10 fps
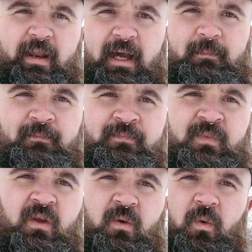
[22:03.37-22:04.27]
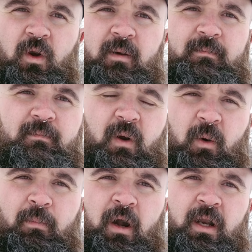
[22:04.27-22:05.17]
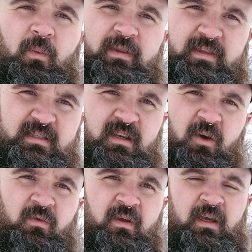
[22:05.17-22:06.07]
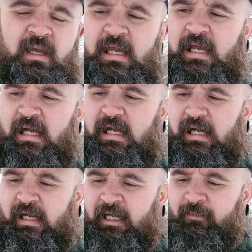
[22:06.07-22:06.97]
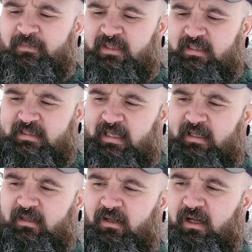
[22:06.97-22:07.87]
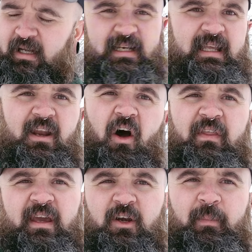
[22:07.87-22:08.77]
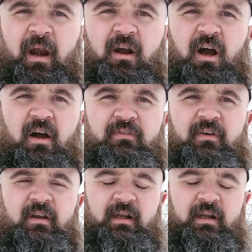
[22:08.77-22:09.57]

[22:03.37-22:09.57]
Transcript: up or burn it with the stove. I didn't get all the inner bark off.